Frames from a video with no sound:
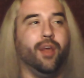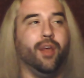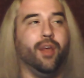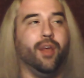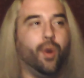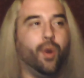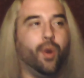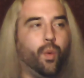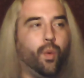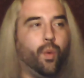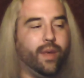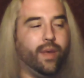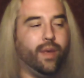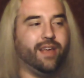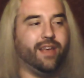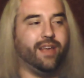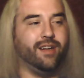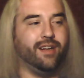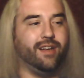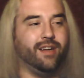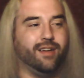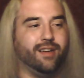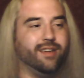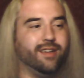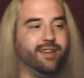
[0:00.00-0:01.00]

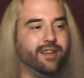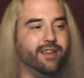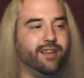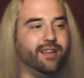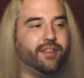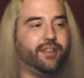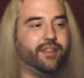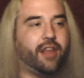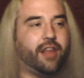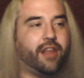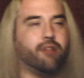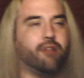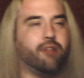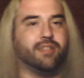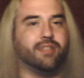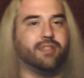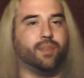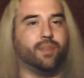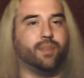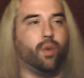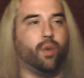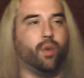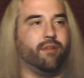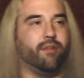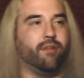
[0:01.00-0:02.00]
when there's
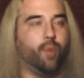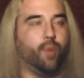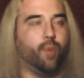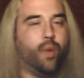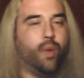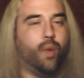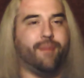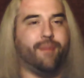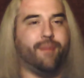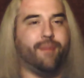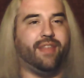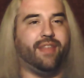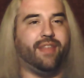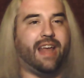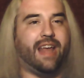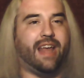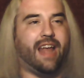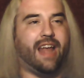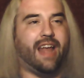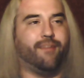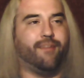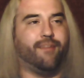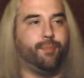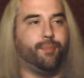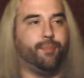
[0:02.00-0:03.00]
women that
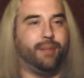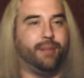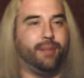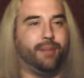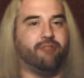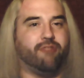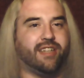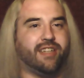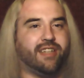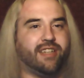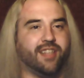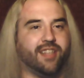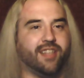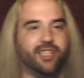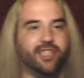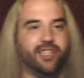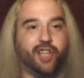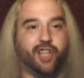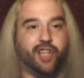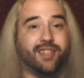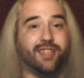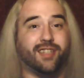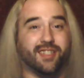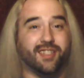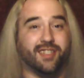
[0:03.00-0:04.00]
have been wrestling
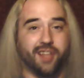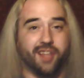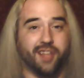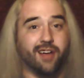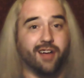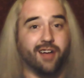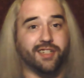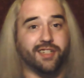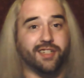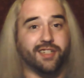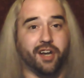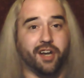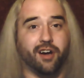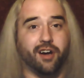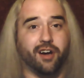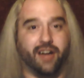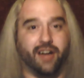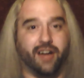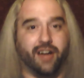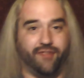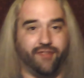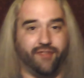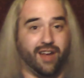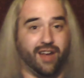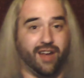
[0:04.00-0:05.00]
just as long as her,
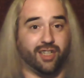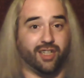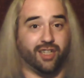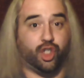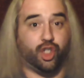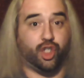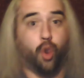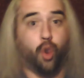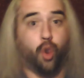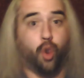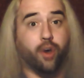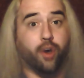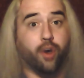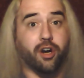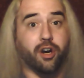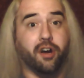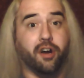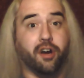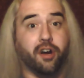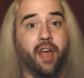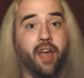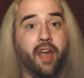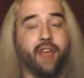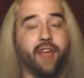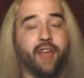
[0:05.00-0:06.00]
if not
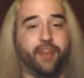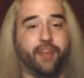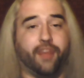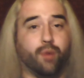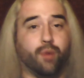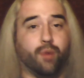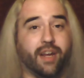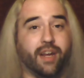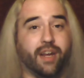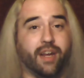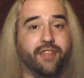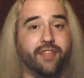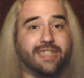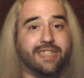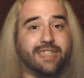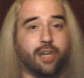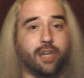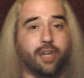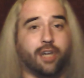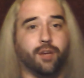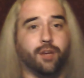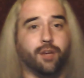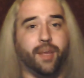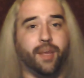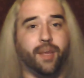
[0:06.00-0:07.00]
shorter, that were in this
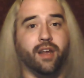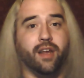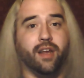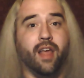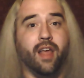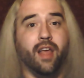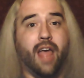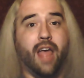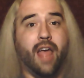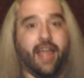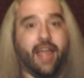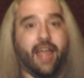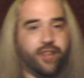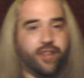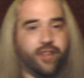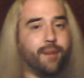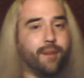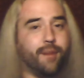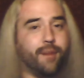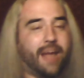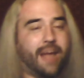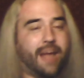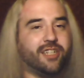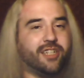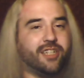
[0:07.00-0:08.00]
tournament, and their
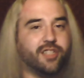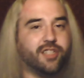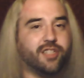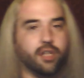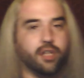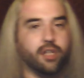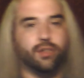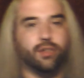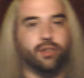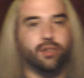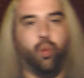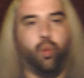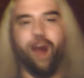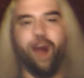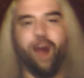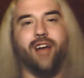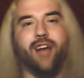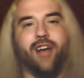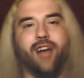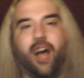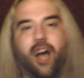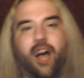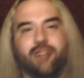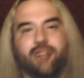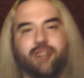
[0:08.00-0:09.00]
matches looked
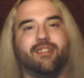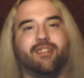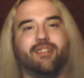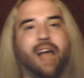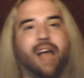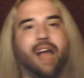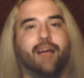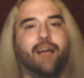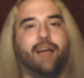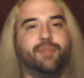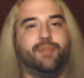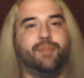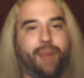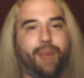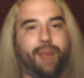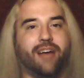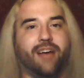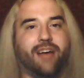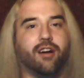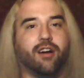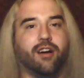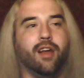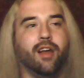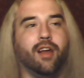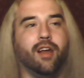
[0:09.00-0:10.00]
100 times
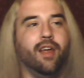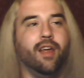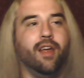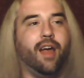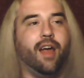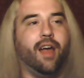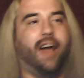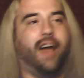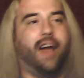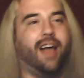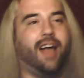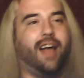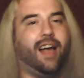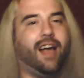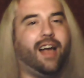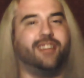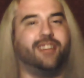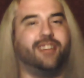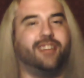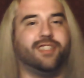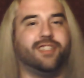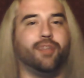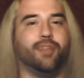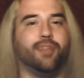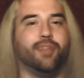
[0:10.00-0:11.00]
better? I
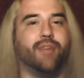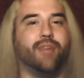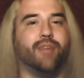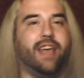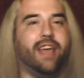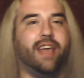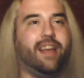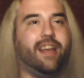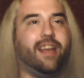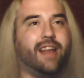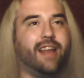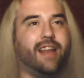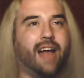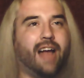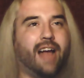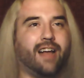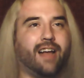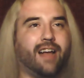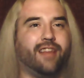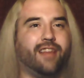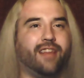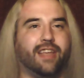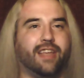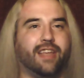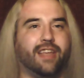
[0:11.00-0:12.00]
just don't get it.
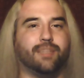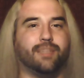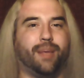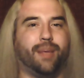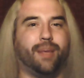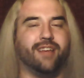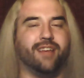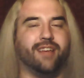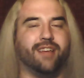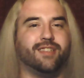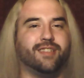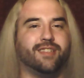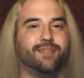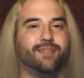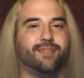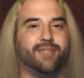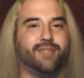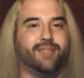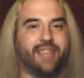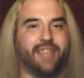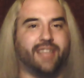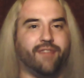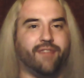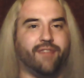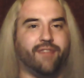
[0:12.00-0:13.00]
I think it's because
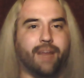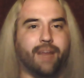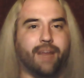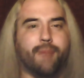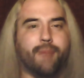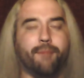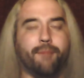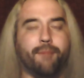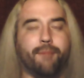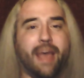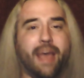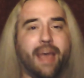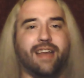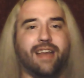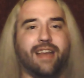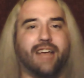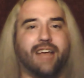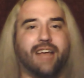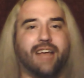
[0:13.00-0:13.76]
Stephanie McMahon has